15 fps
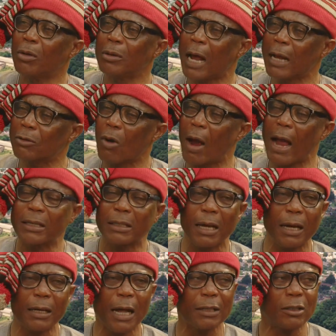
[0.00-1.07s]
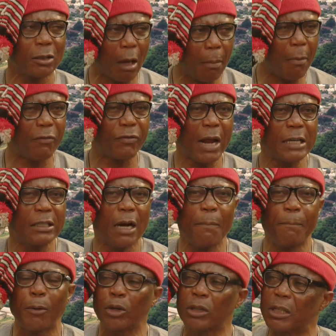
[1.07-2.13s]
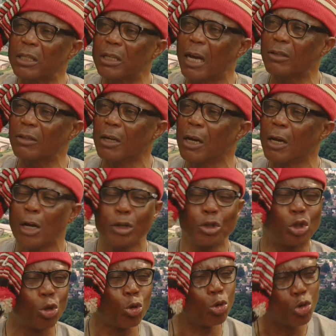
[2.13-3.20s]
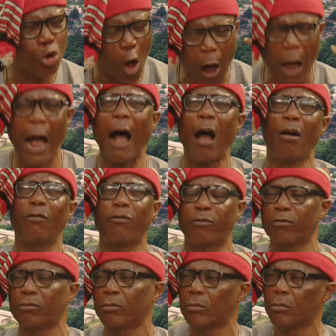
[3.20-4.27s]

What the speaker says: That's why I said that some of Nigerian politicians do not have